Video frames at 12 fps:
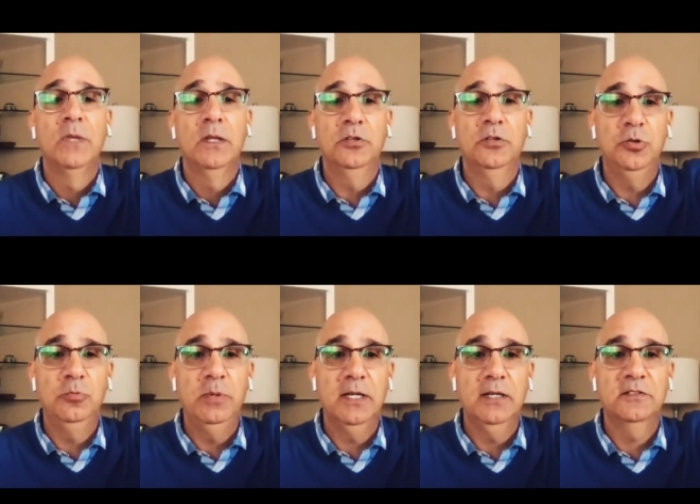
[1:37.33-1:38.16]
the two
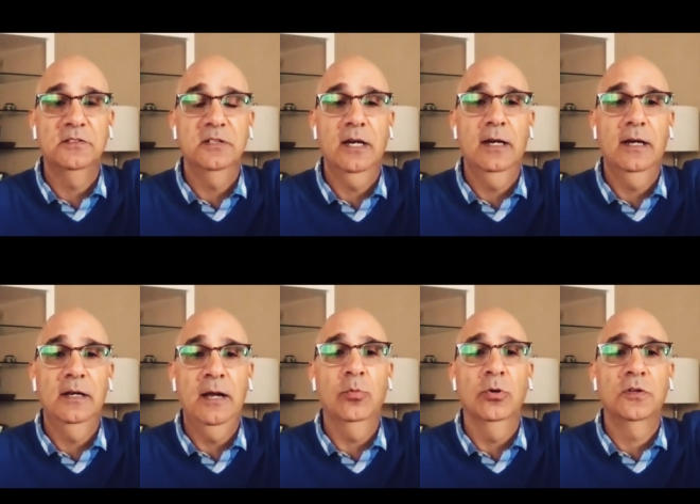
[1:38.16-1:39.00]
biggest
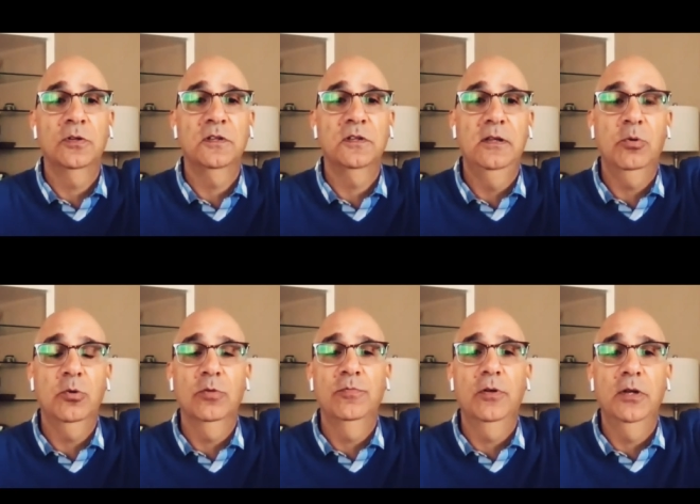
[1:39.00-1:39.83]
networks in the
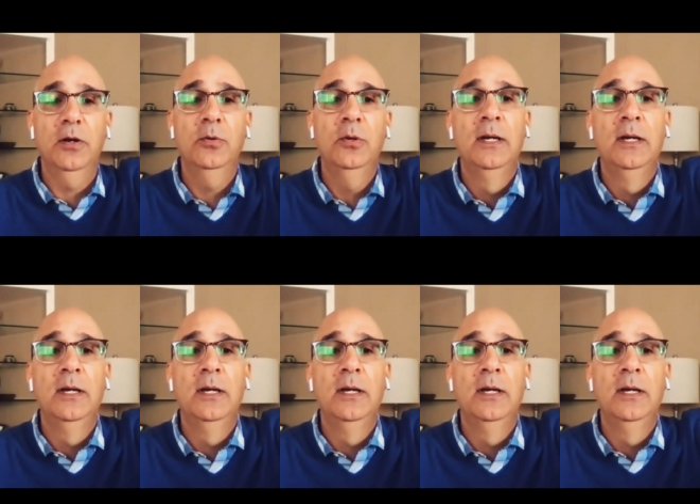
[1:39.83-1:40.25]
portfolio.